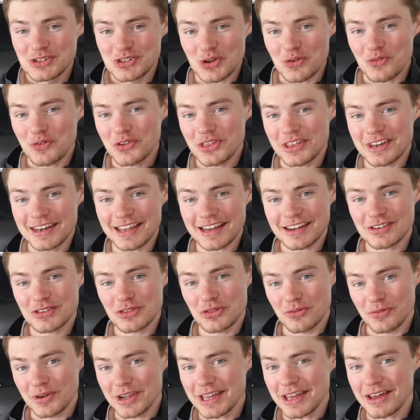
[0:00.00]
So for the next
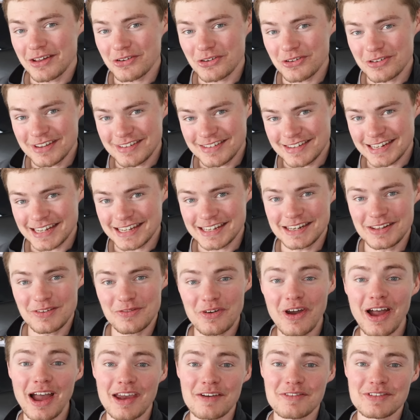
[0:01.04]

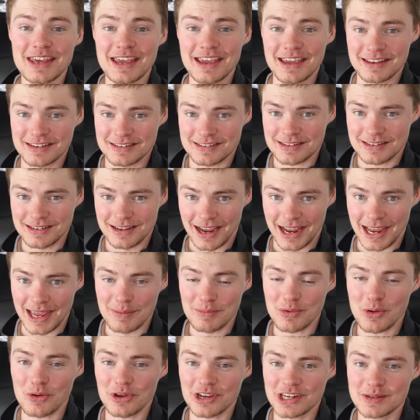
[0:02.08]
365 days, I
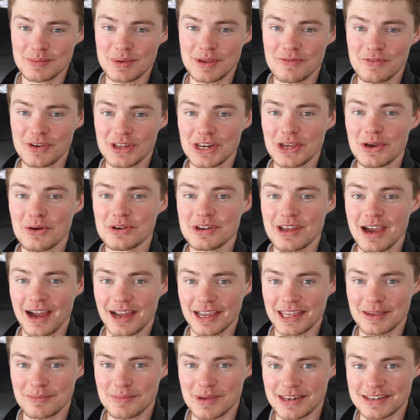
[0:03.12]
am going to be video
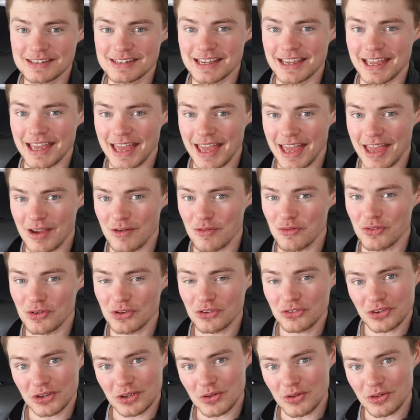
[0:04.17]
documenting every
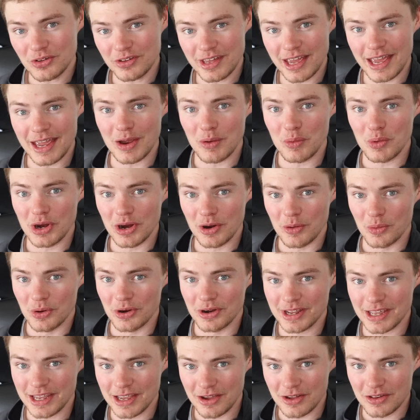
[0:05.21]
single day we are
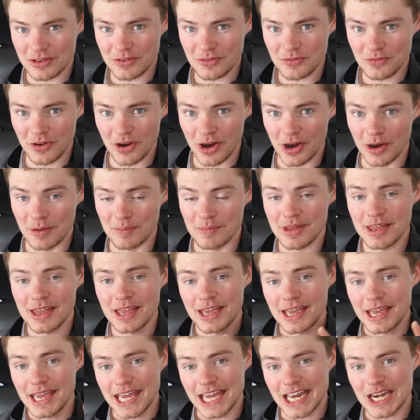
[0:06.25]
working on the farm,
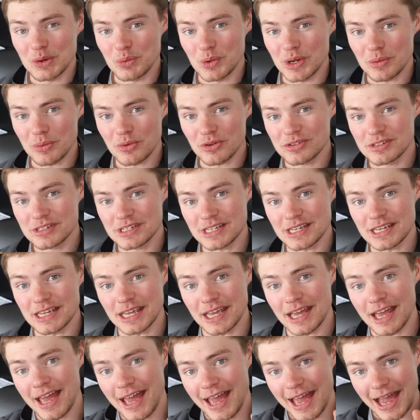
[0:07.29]
and we will
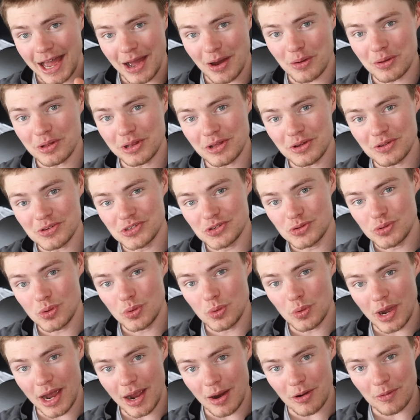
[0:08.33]
see how close
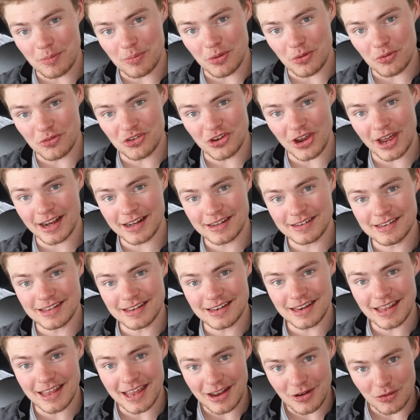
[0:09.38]
to our
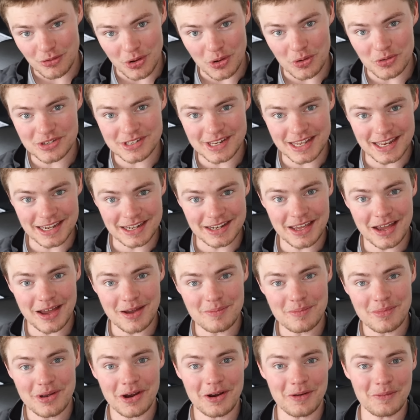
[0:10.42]
projected gross
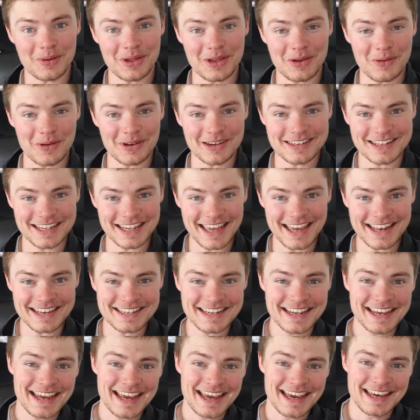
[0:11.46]
income are we going to
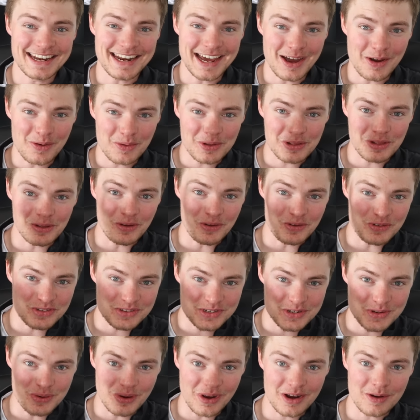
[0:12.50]
get and how close
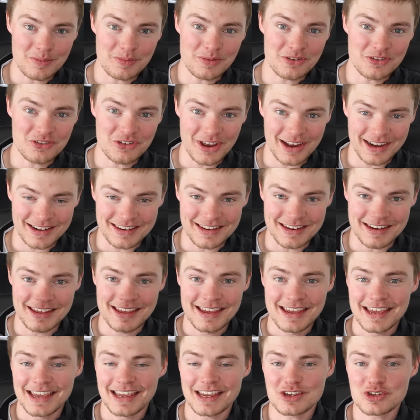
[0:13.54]
to our projected
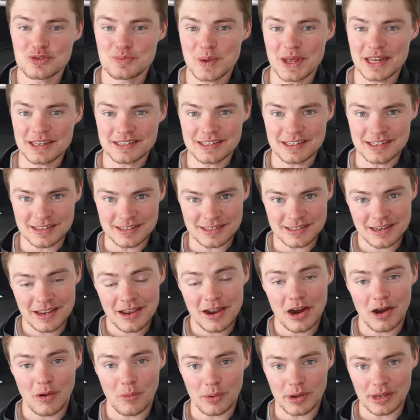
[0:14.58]
expenses
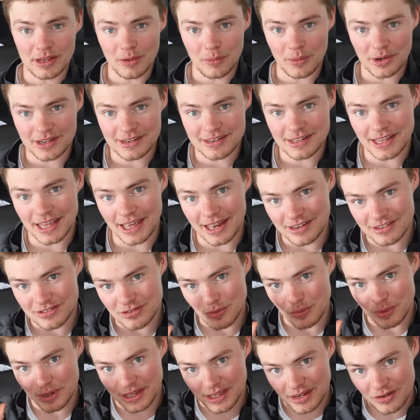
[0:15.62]
are we going to get,
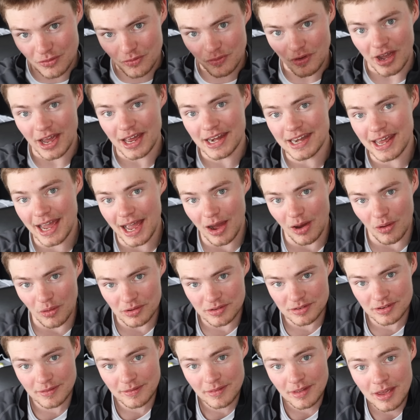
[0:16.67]
so we can find
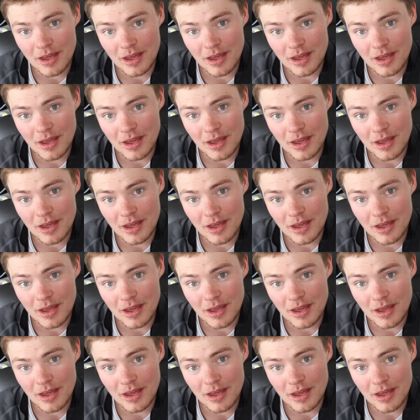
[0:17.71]
out